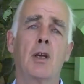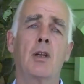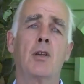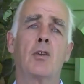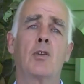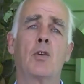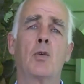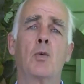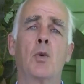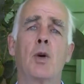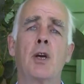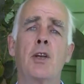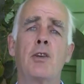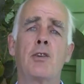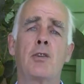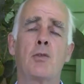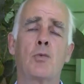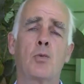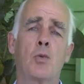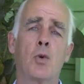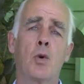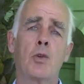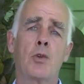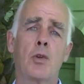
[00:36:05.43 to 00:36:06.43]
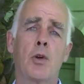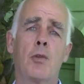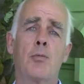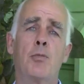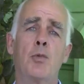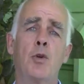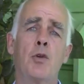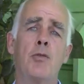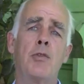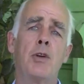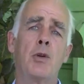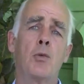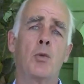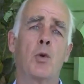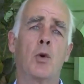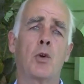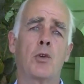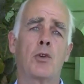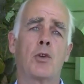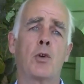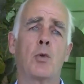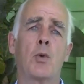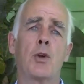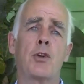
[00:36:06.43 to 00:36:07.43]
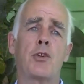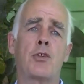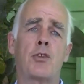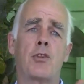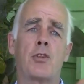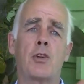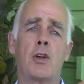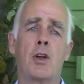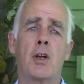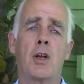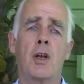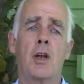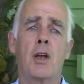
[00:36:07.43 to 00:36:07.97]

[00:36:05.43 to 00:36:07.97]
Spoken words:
into ways of moving water which